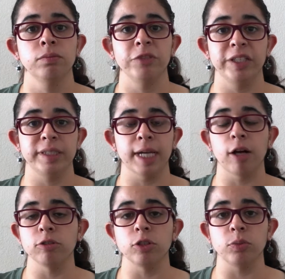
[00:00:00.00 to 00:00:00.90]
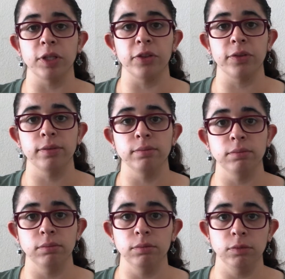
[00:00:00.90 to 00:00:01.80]
it sounds with
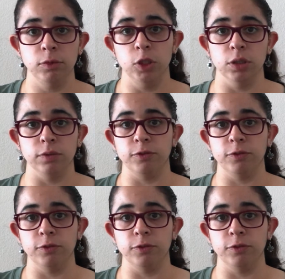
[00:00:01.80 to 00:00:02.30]
your